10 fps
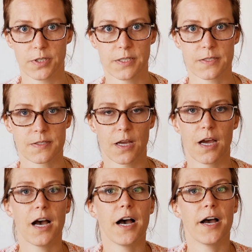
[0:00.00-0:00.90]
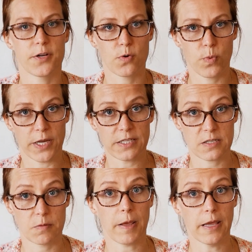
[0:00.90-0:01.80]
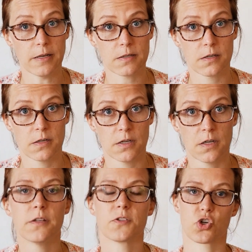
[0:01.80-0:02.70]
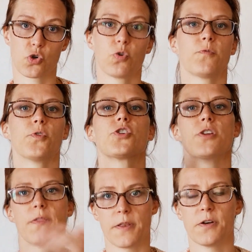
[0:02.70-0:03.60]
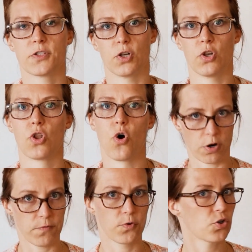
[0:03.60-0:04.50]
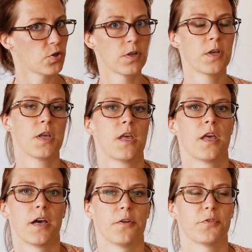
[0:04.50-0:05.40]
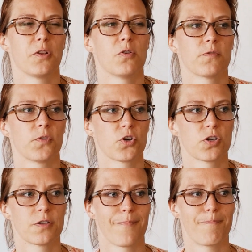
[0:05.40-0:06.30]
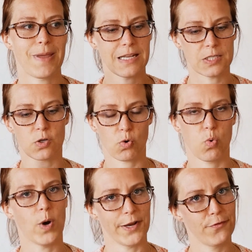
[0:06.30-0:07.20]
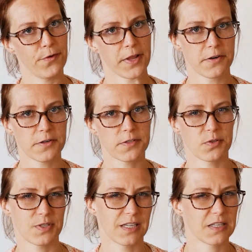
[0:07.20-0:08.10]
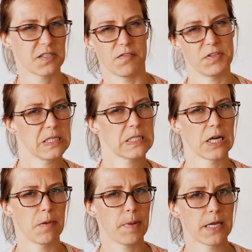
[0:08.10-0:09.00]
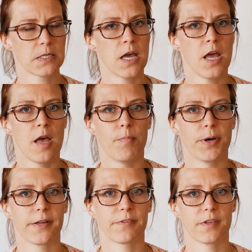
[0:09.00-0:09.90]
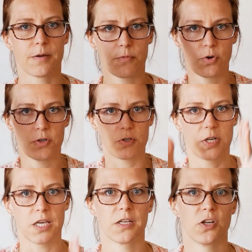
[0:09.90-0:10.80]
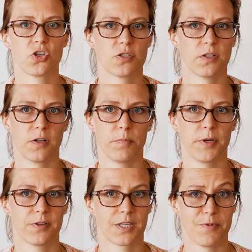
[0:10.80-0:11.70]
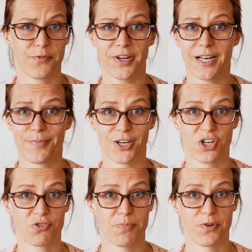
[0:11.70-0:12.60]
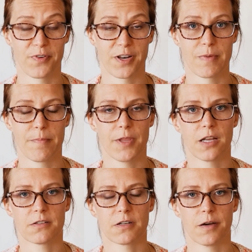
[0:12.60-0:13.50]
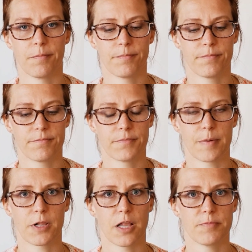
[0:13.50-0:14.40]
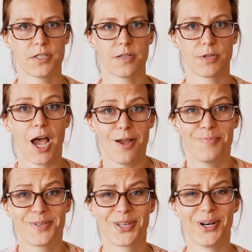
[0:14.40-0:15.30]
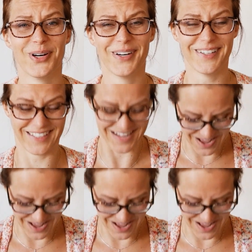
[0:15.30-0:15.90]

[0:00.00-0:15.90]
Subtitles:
It's a higher waisted pant. There's a short version and then there's the longer version. And for the longer version, the pants are quite flared, so it's like a 70s style pant, but I think I'm going to take it in just a little bit because I'm afraid I'm going to trip over them. I'm not, I'm clumsy sometimes. So.